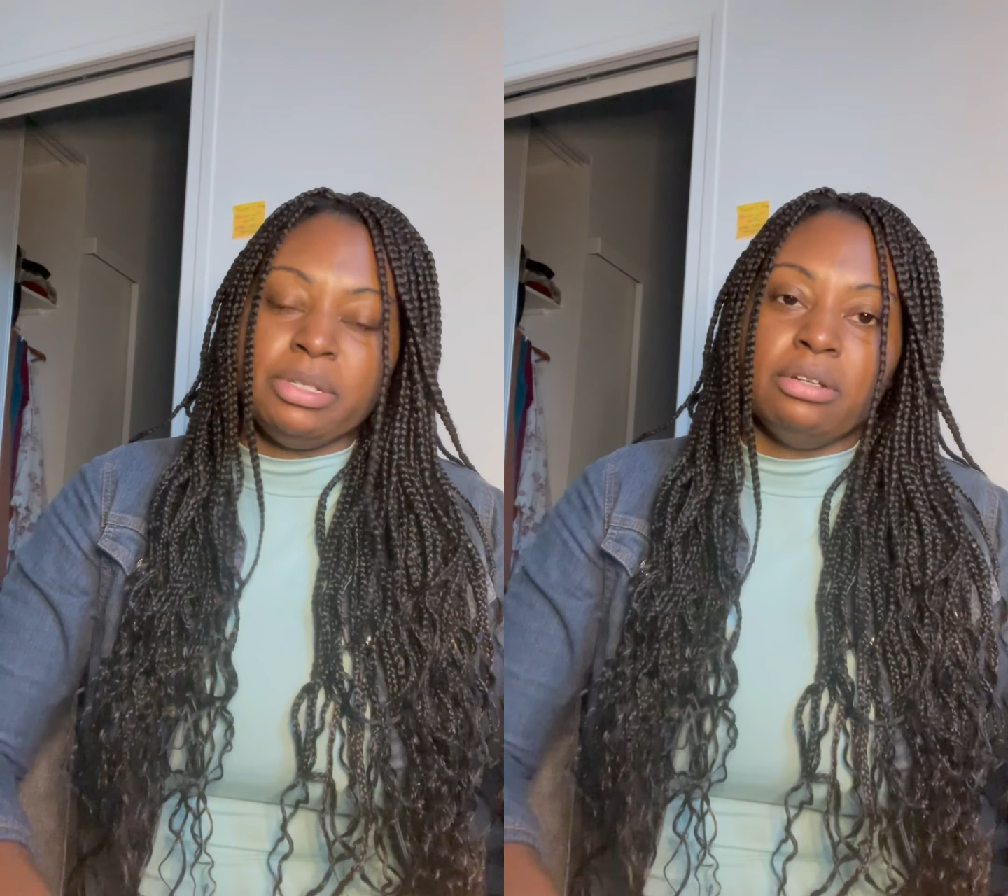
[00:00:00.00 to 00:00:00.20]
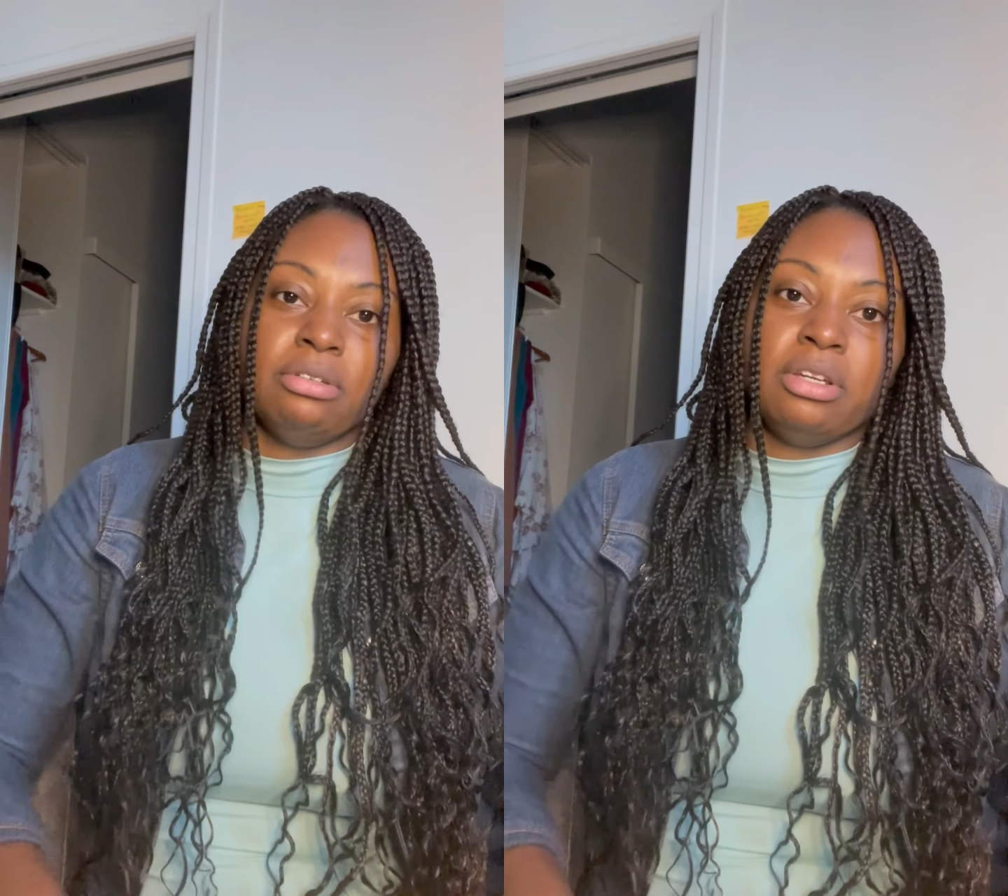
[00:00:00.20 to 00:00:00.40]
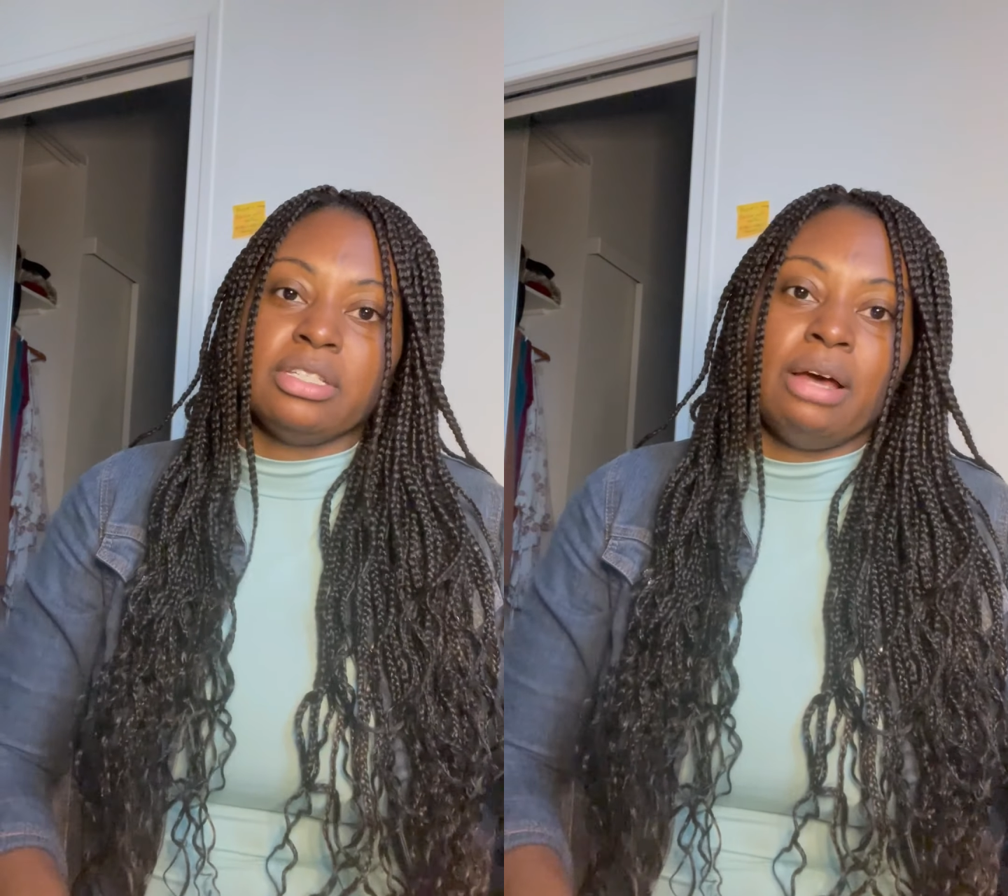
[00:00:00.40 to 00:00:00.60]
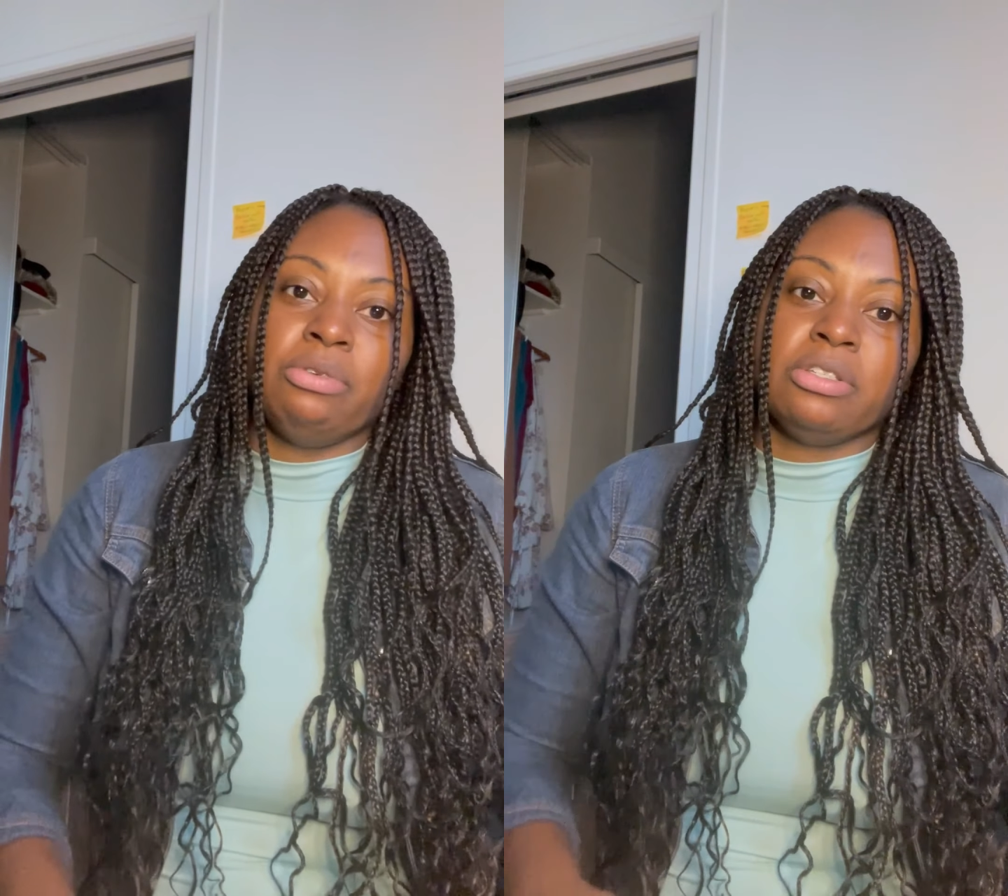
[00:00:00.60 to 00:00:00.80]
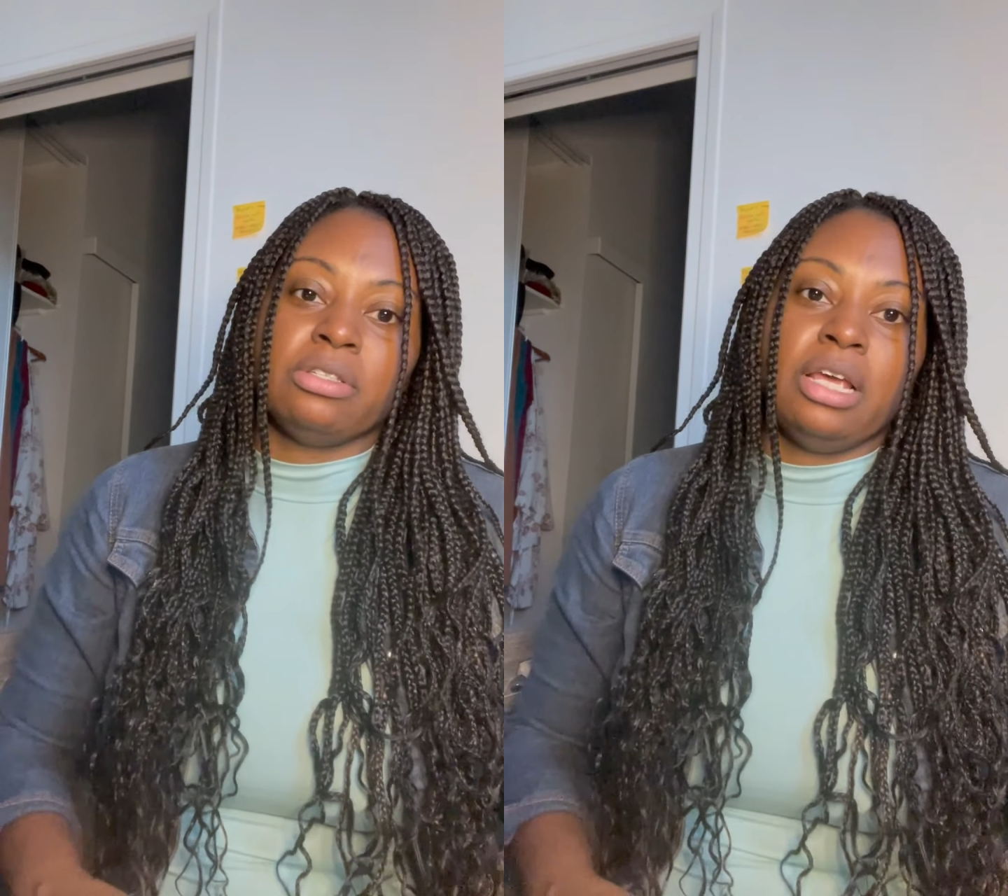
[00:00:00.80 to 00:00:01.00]
so because
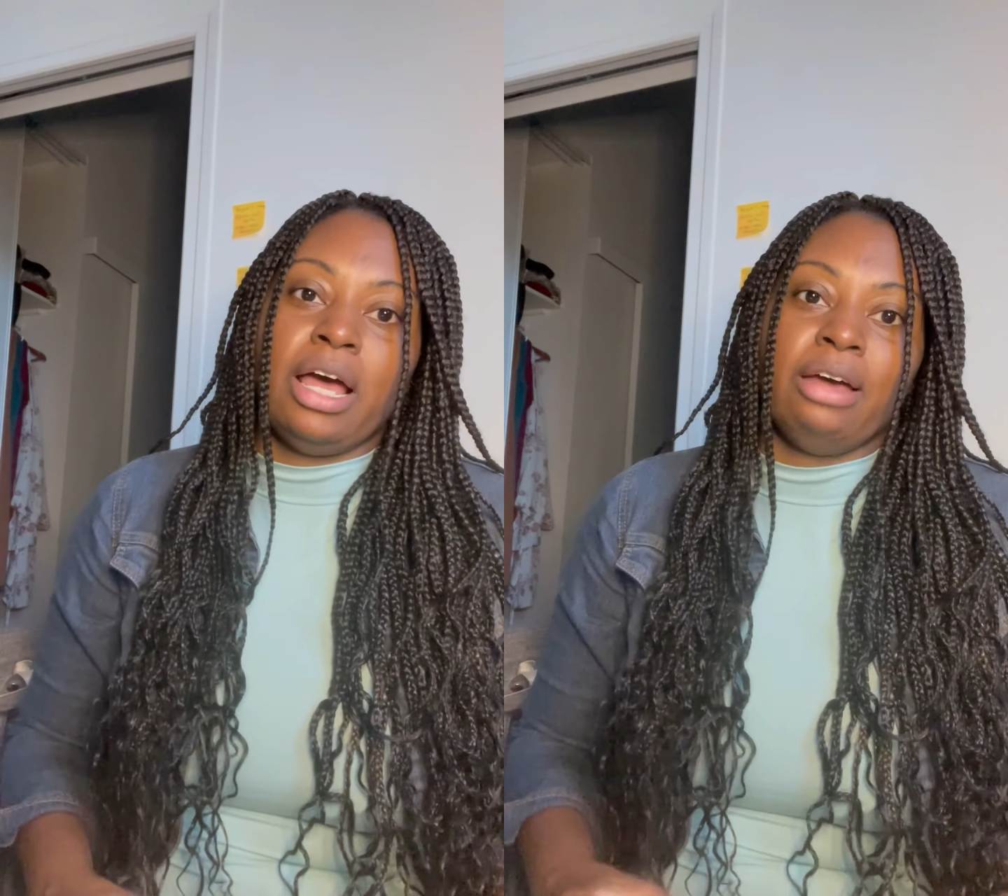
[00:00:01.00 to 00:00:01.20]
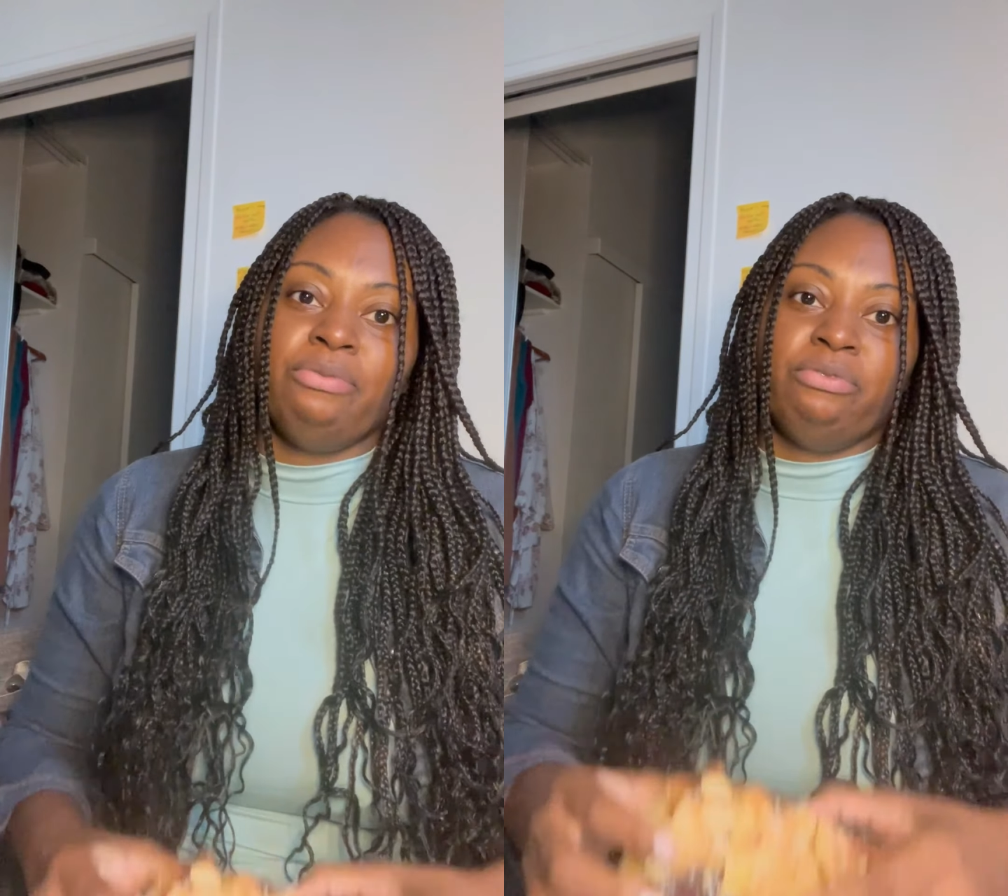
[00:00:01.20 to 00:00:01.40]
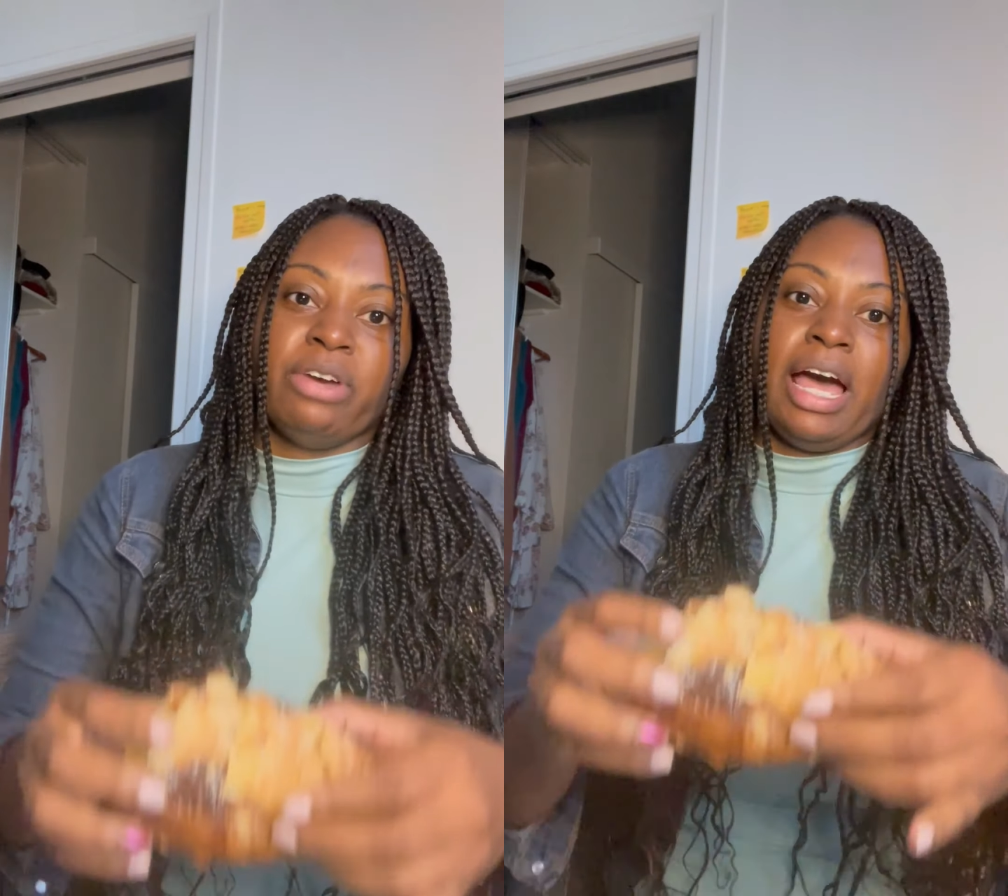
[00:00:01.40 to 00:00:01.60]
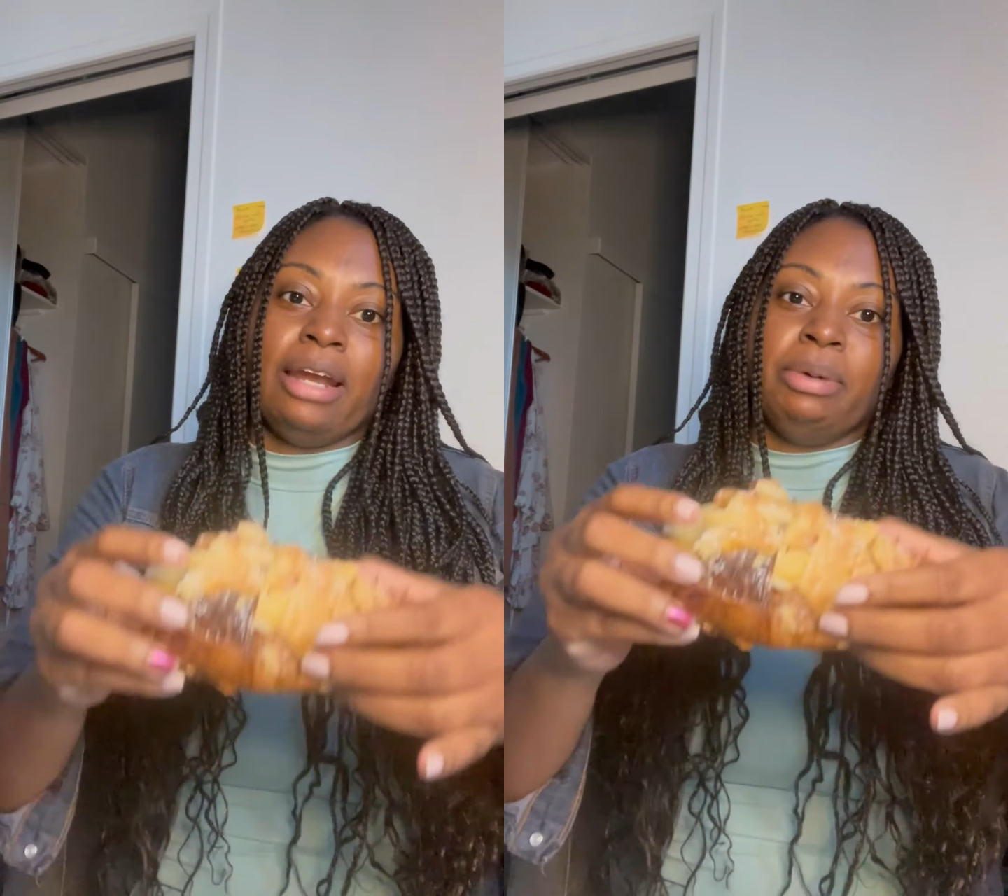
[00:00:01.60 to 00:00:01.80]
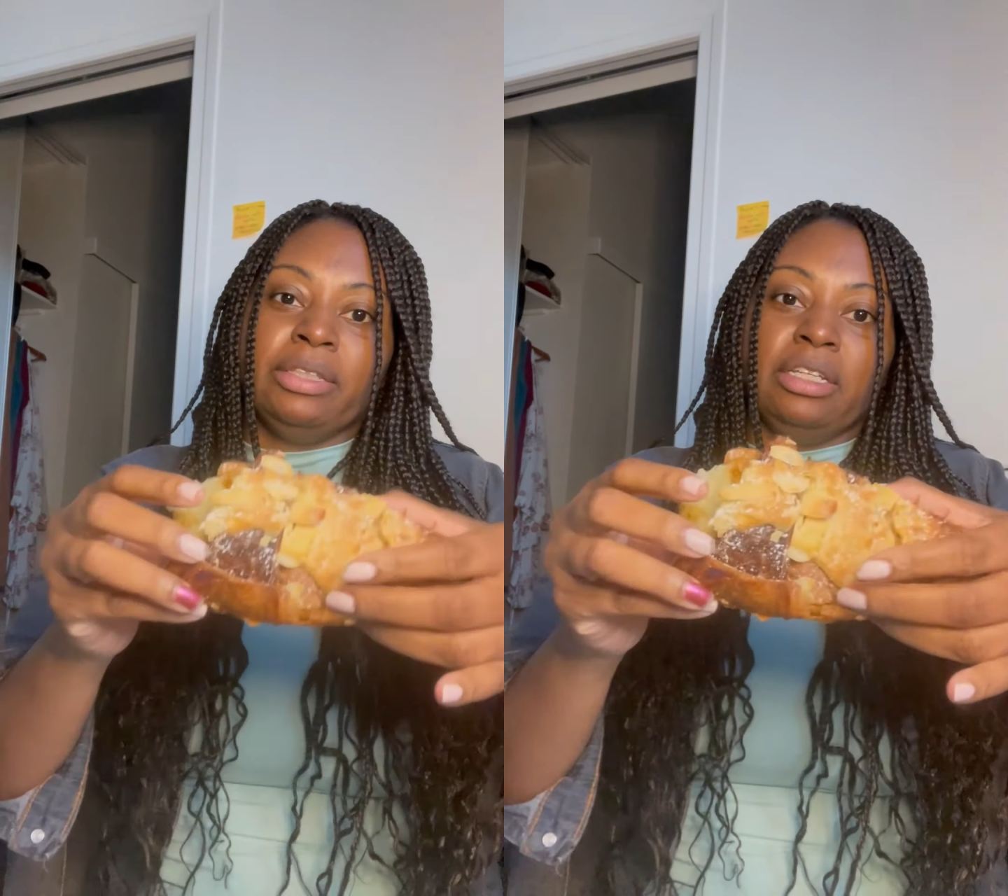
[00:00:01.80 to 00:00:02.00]
I
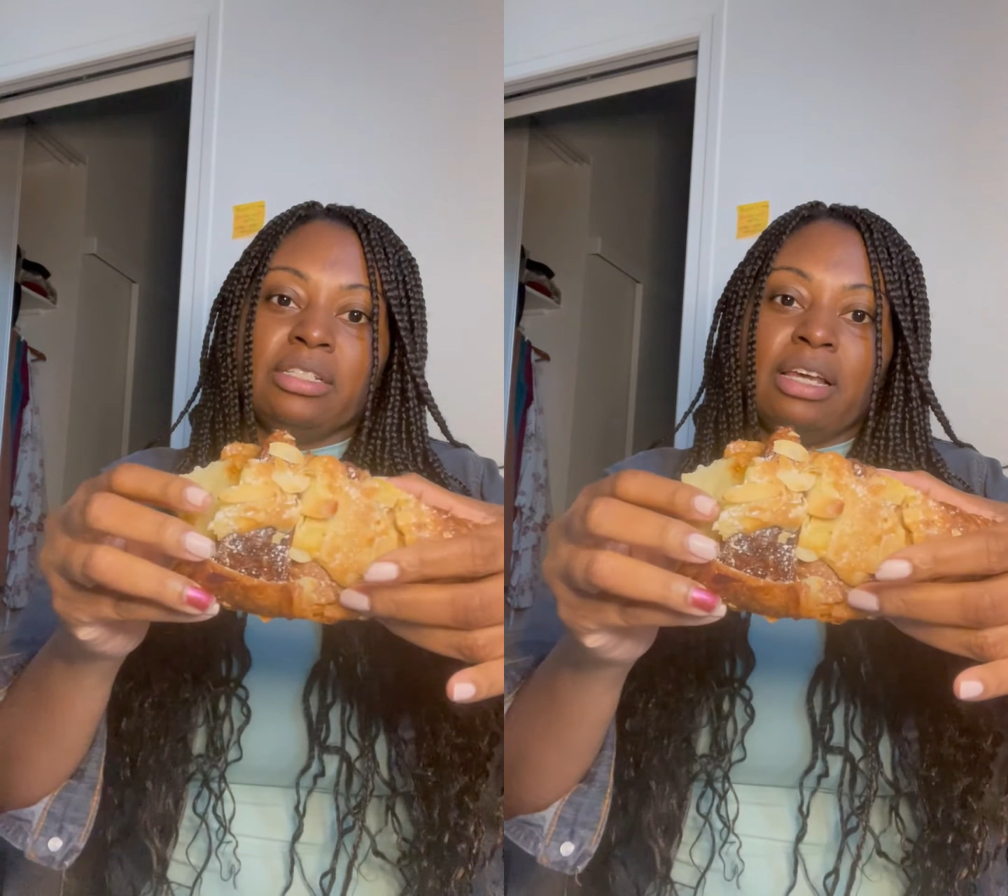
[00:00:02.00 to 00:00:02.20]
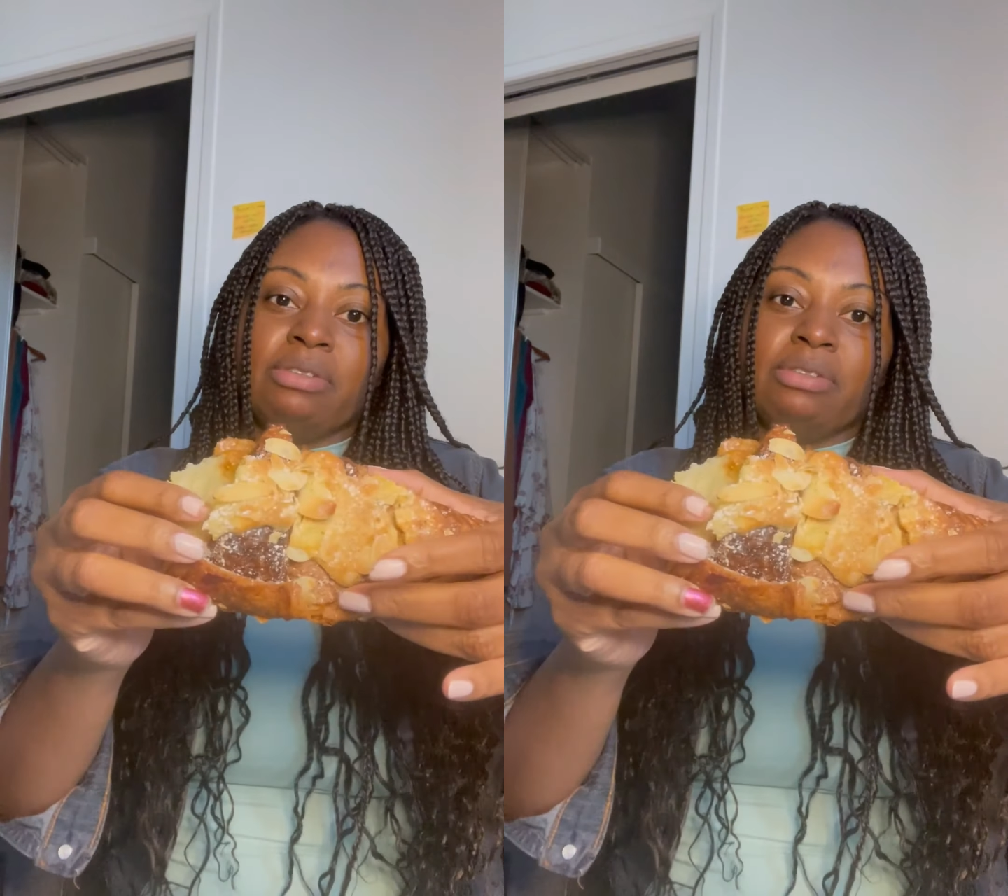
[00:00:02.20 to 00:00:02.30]
forgot about this.